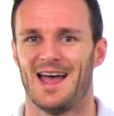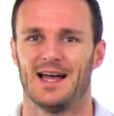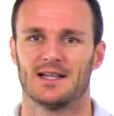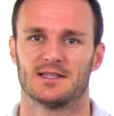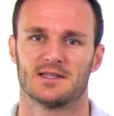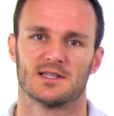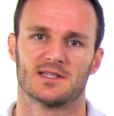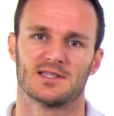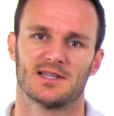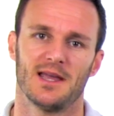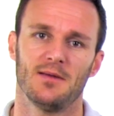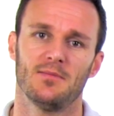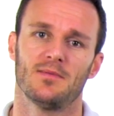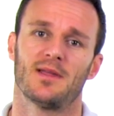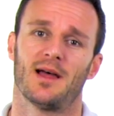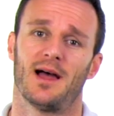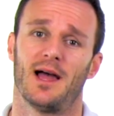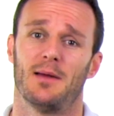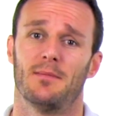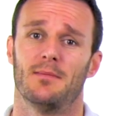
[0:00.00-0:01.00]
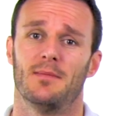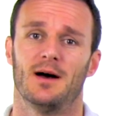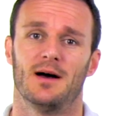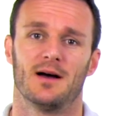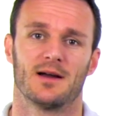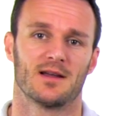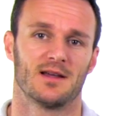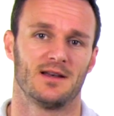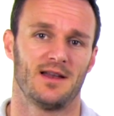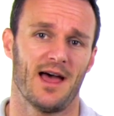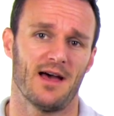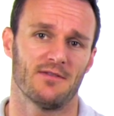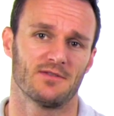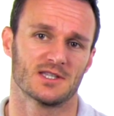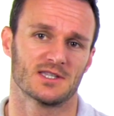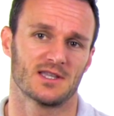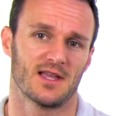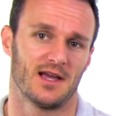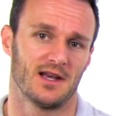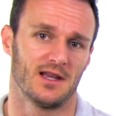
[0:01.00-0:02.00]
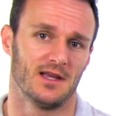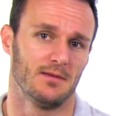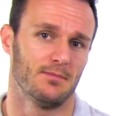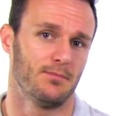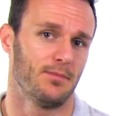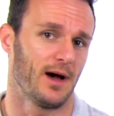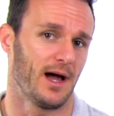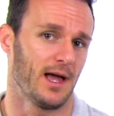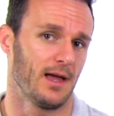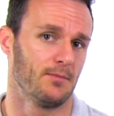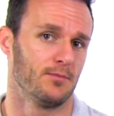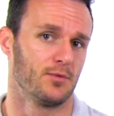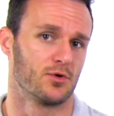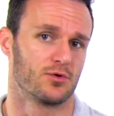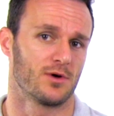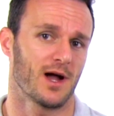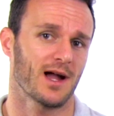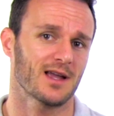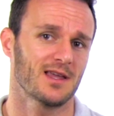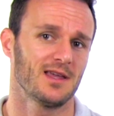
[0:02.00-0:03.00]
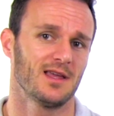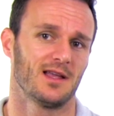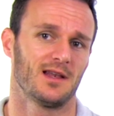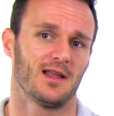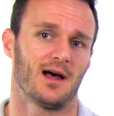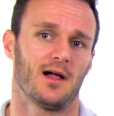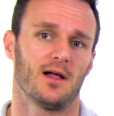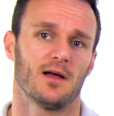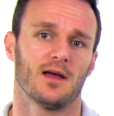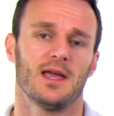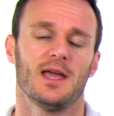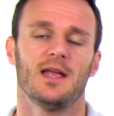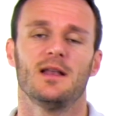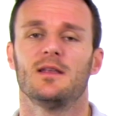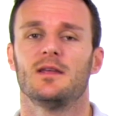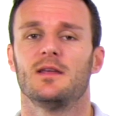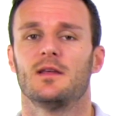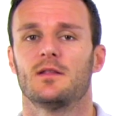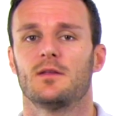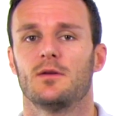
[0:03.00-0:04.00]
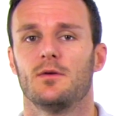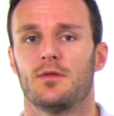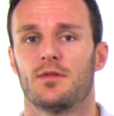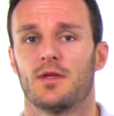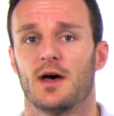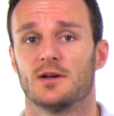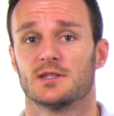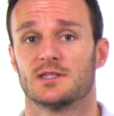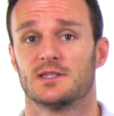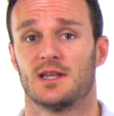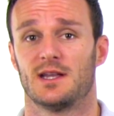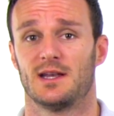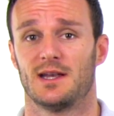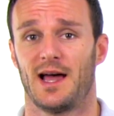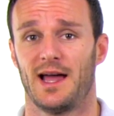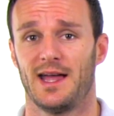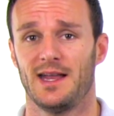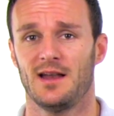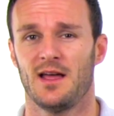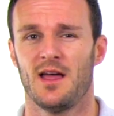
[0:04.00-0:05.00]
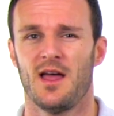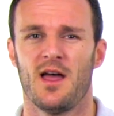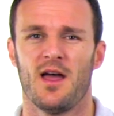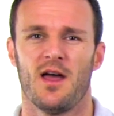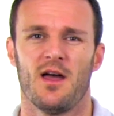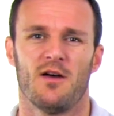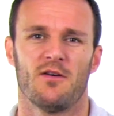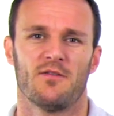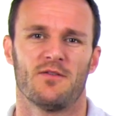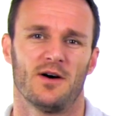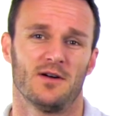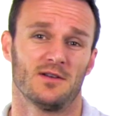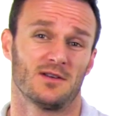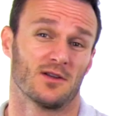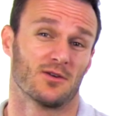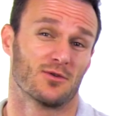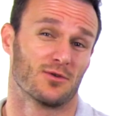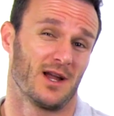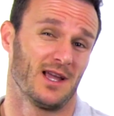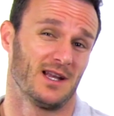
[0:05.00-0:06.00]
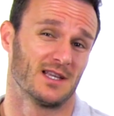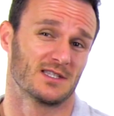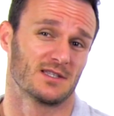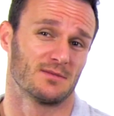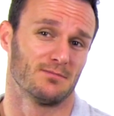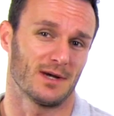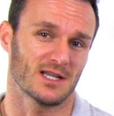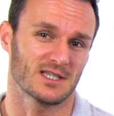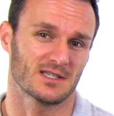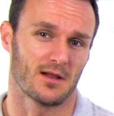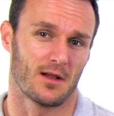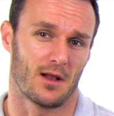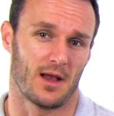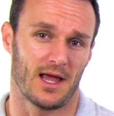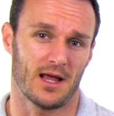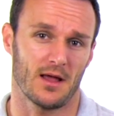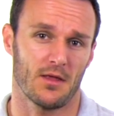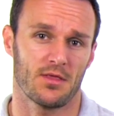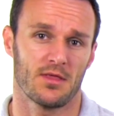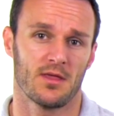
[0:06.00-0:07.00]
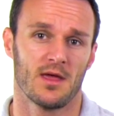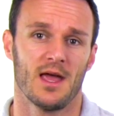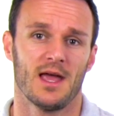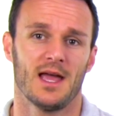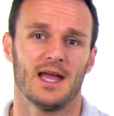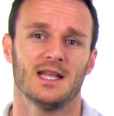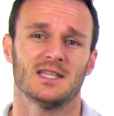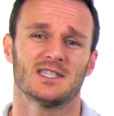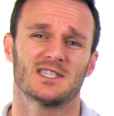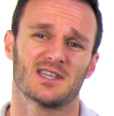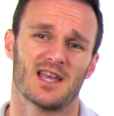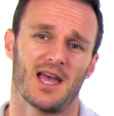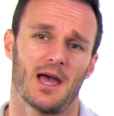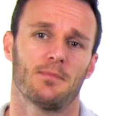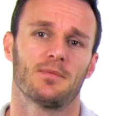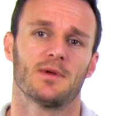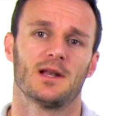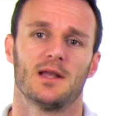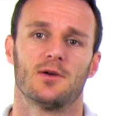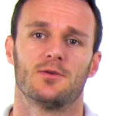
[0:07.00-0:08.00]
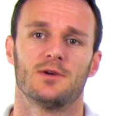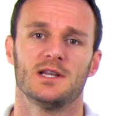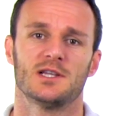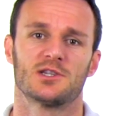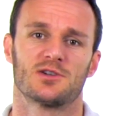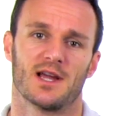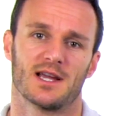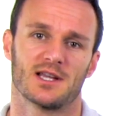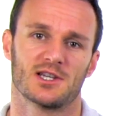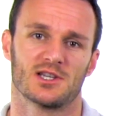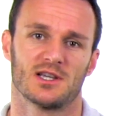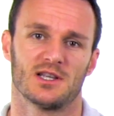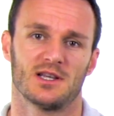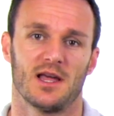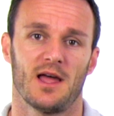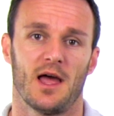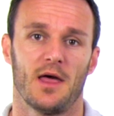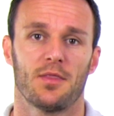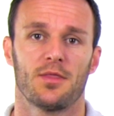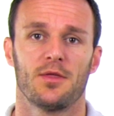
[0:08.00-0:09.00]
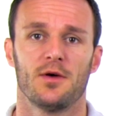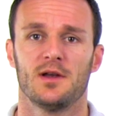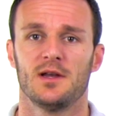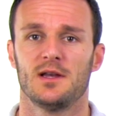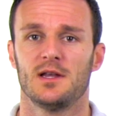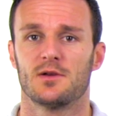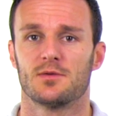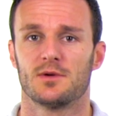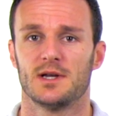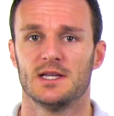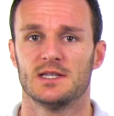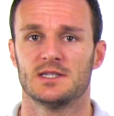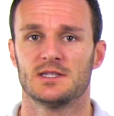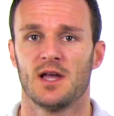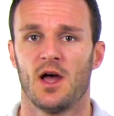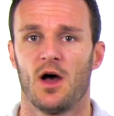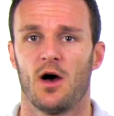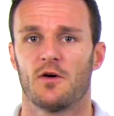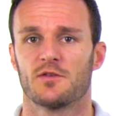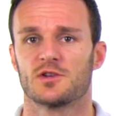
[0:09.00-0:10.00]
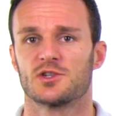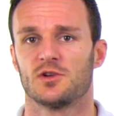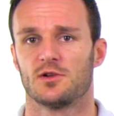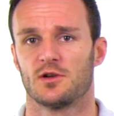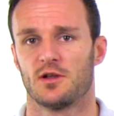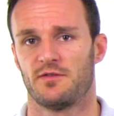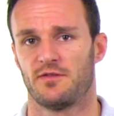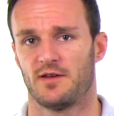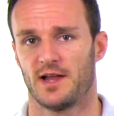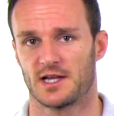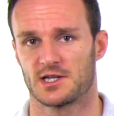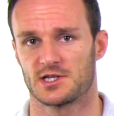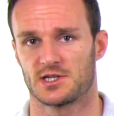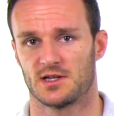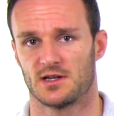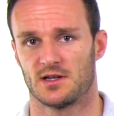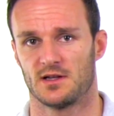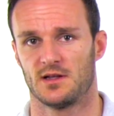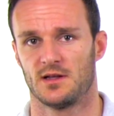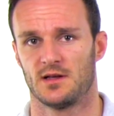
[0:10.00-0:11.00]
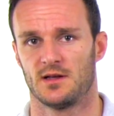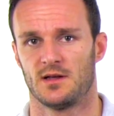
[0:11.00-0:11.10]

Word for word: At the same time, a cadaver study by Muraki et al. in the year 2009 found the greatest muscle length in scapular retraction at 30 degrees of shoulder flexion.